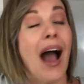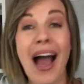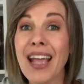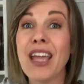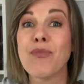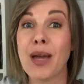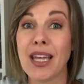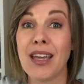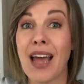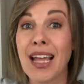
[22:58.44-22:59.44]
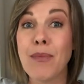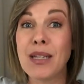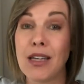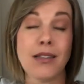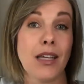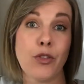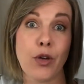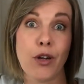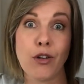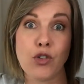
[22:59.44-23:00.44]
I gave my 10th
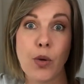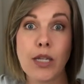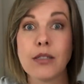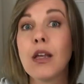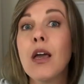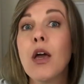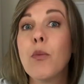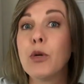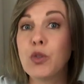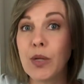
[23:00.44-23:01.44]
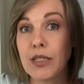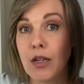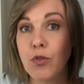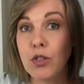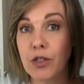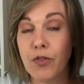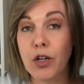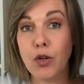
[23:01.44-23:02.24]
grader a choice between several different